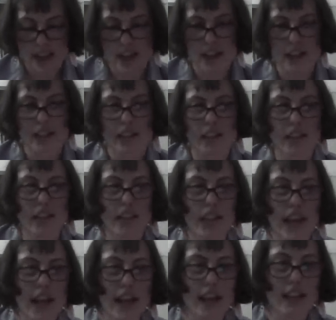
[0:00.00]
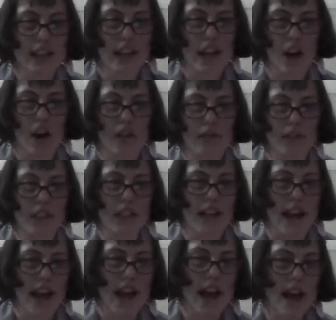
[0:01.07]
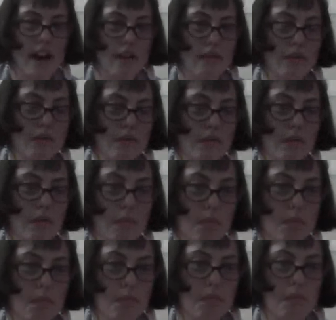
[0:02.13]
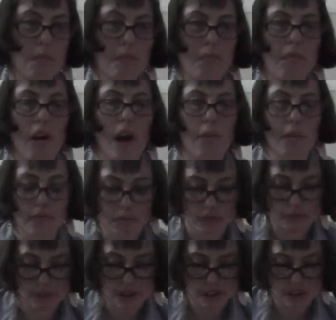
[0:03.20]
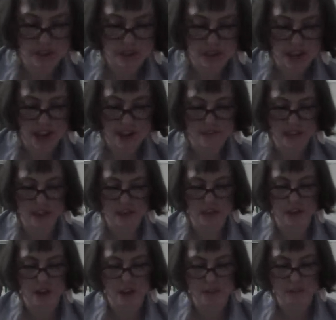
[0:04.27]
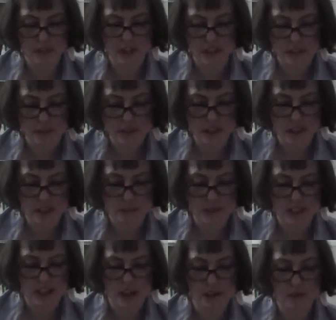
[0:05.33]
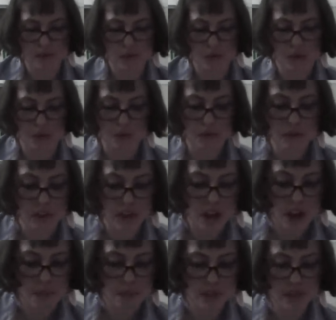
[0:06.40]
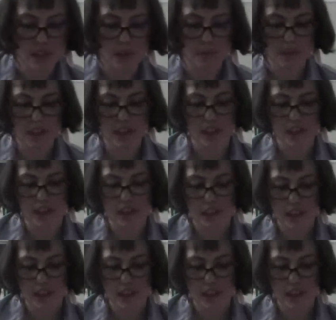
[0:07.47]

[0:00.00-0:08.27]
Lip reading: And they often have problems with having confidence within themselves to accomplish something.